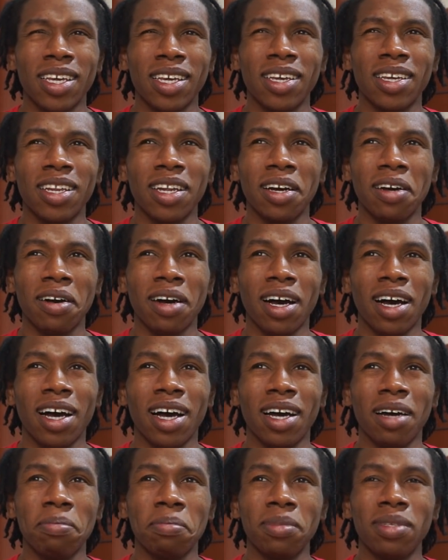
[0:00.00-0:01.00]

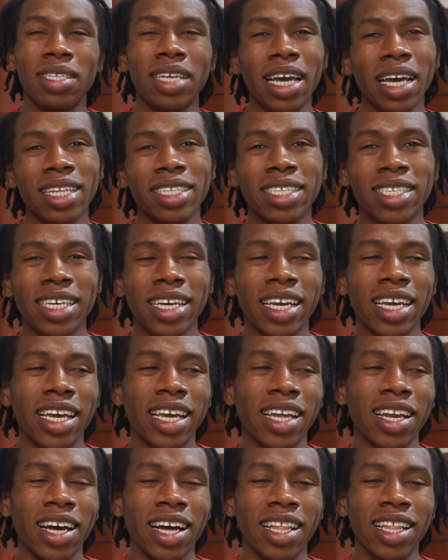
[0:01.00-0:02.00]
dancing
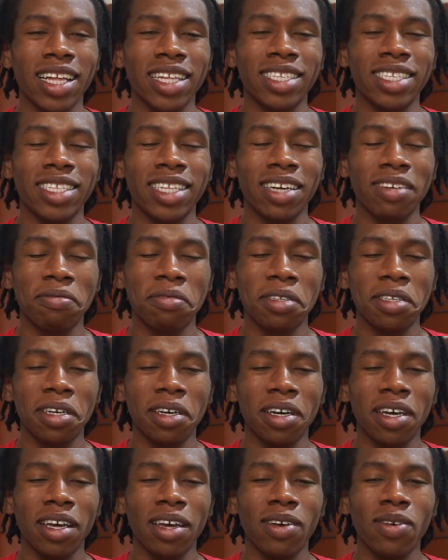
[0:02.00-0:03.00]
and all that stuff.
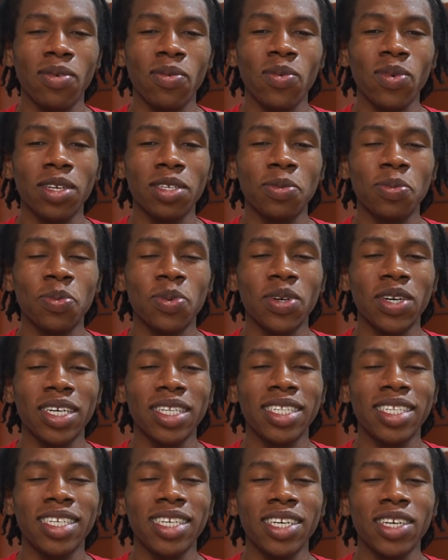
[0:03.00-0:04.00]
So it was
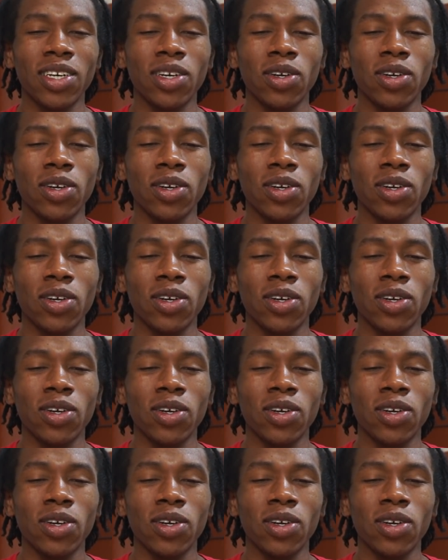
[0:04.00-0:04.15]
pretty